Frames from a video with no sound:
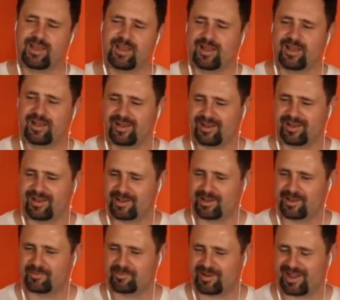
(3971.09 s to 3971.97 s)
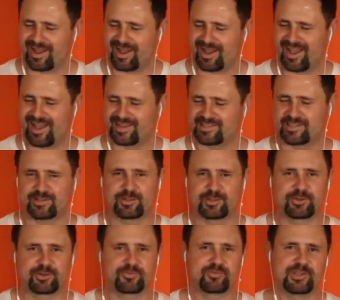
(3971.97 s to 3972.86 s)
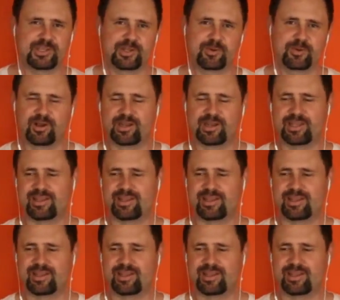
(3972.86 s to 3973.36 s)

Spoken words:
I did a little video on it.